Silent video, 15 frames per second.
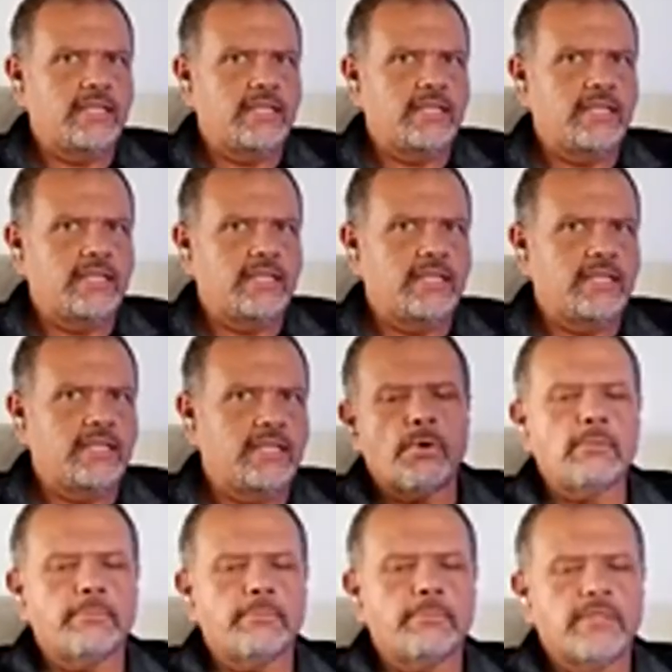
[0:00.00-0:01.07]
Right. The
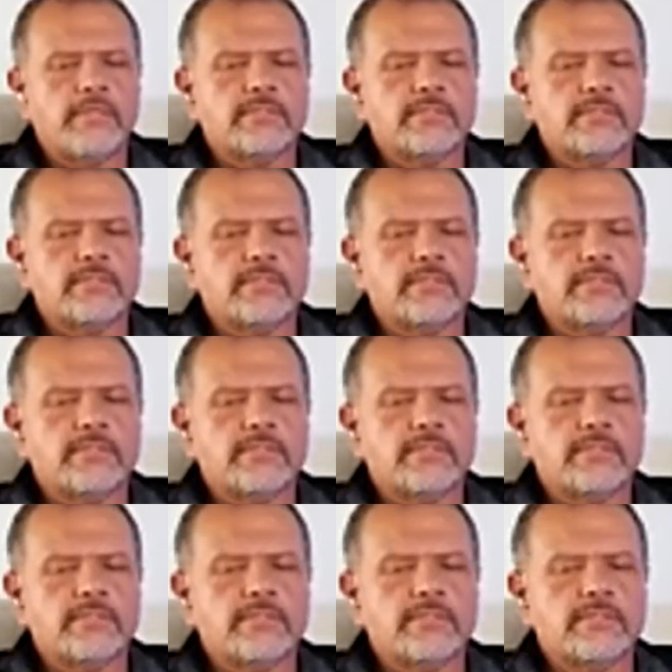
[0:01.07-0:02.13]
problem is, is that
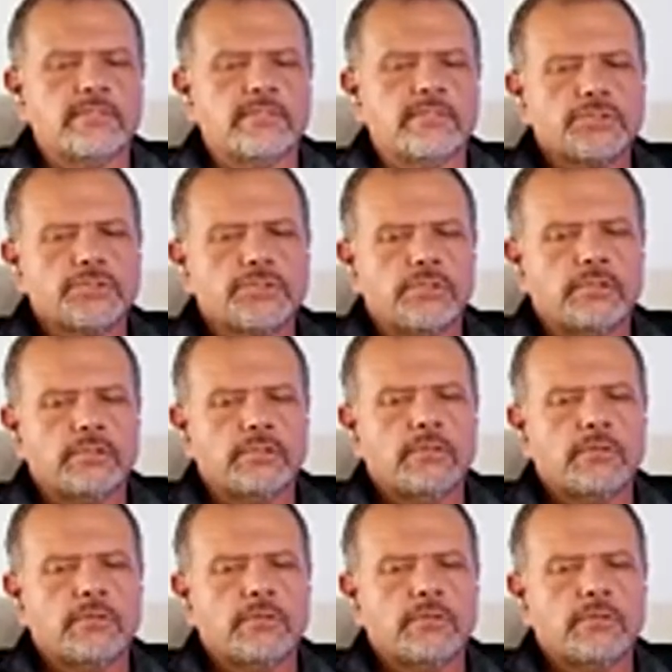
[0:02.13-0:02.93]
we as a nation